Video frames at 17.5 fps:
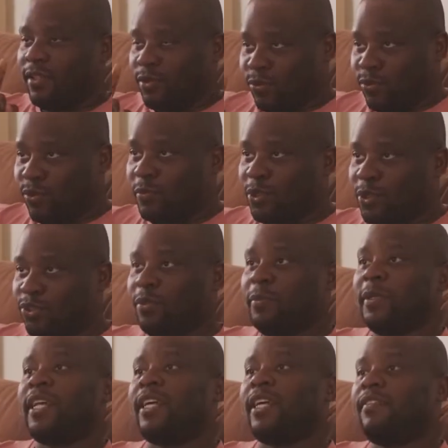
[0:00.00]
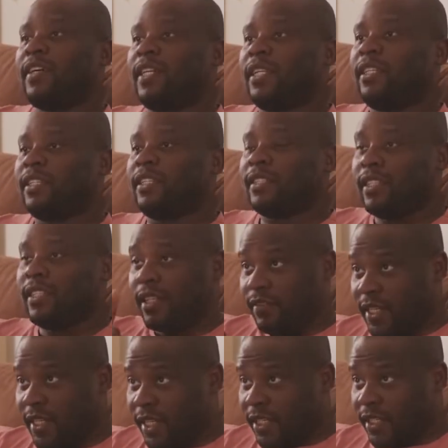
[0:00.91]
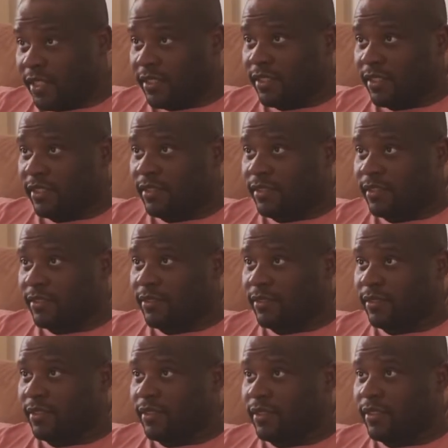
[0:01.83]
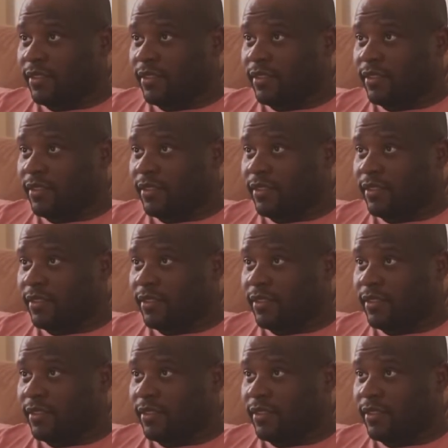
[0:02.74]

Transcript: have to work hard to achieve something in